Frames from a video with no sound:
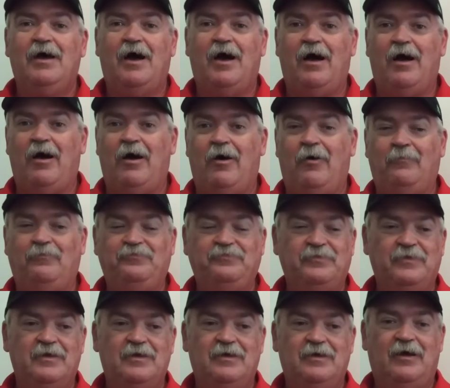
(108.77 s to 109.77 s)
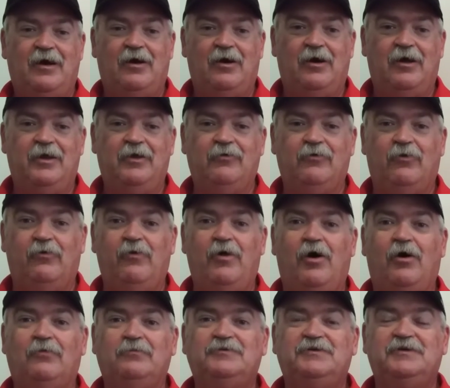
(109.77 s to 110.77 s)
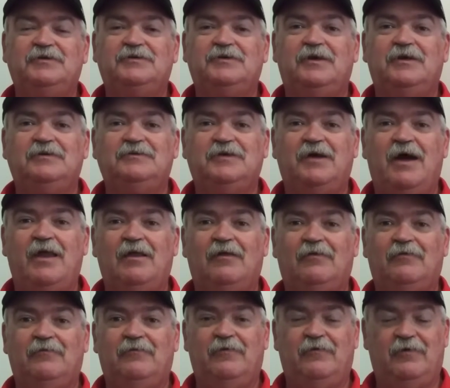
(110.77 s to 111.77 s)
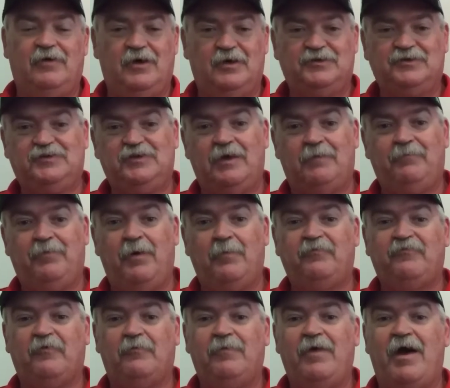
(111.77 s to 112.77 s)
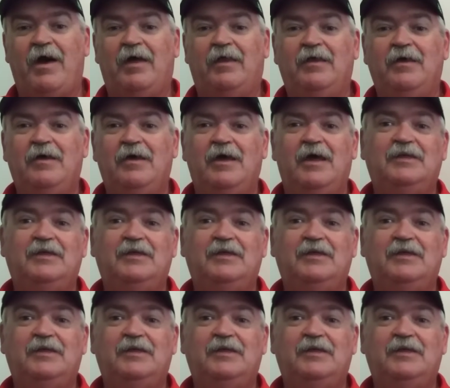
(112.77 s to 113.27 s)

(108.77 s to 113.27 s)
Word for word: Um, uh, Hero Realms is is kind of a step up from that.